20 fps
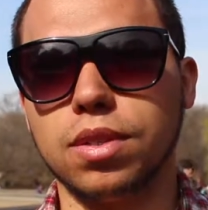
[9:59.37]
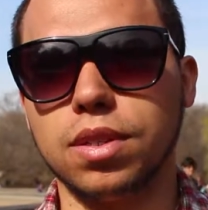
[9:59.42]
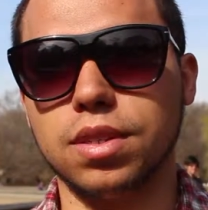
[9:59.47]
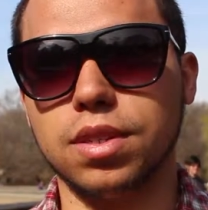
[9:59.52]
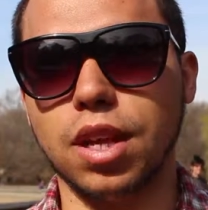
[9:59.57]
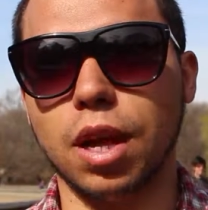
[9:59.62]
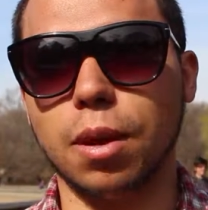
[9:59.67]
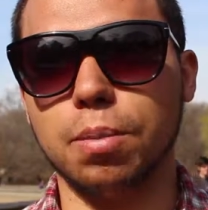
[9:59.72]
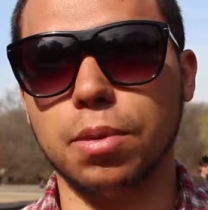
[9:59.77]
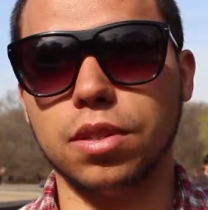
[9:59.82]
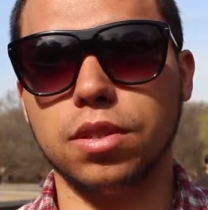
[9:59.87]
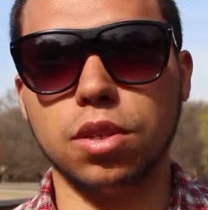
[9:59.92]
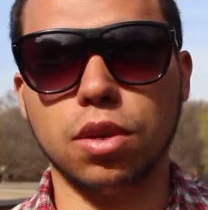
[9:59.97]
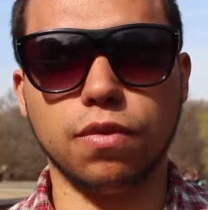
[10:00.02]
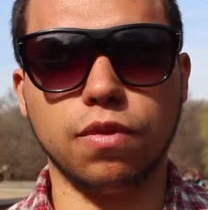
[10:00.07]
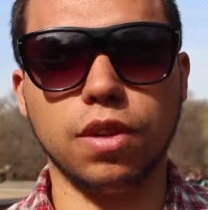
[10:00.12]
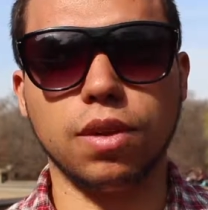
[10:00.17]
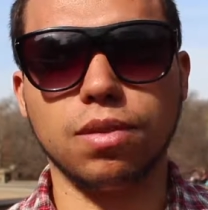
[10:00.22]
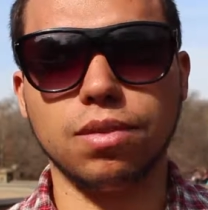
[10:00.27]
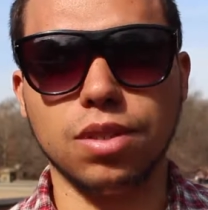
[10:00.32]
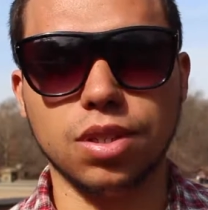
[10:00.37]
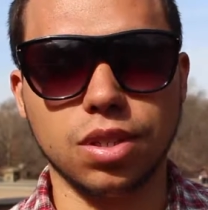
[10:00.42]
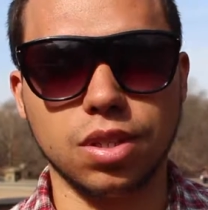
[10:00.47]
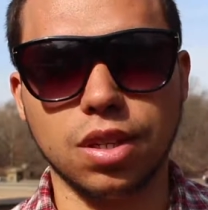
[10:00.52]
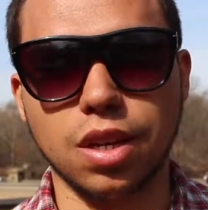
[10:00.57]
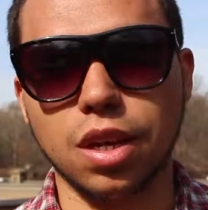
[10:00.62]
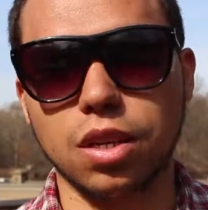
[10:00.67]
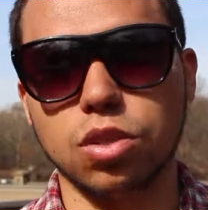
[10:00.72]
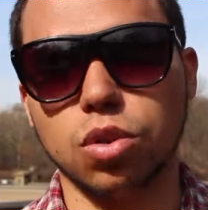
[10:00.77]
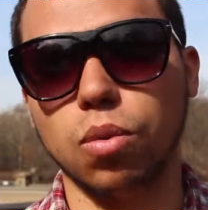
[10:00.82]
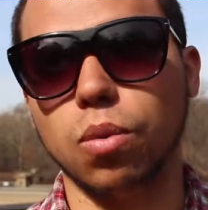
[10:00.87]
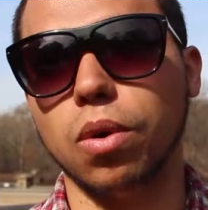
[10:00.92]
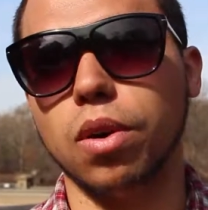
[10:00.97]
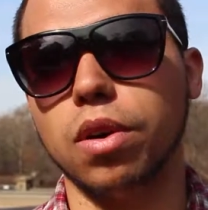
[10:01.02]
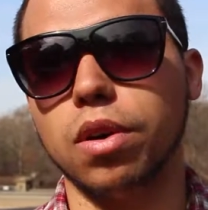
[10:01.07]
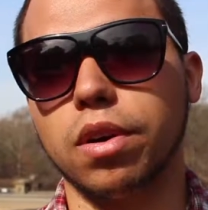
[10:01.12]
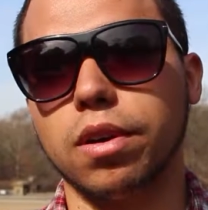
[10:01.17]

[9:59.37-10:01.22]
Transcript: to stop yourself and just get to work.